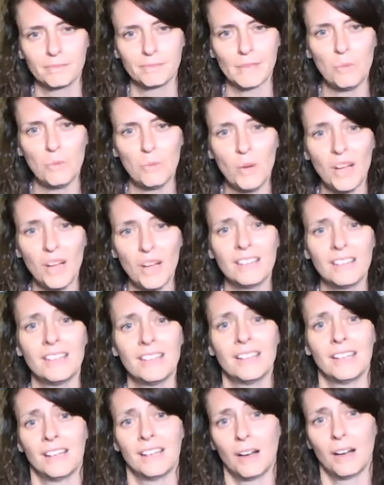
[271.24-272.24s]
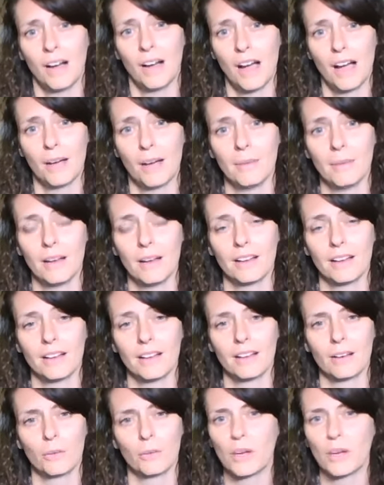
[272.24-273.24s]
Well,
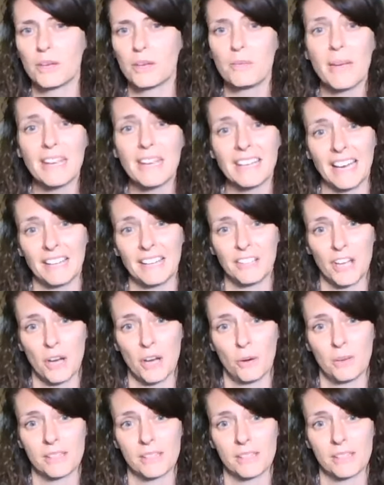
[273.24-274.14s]
what you may not know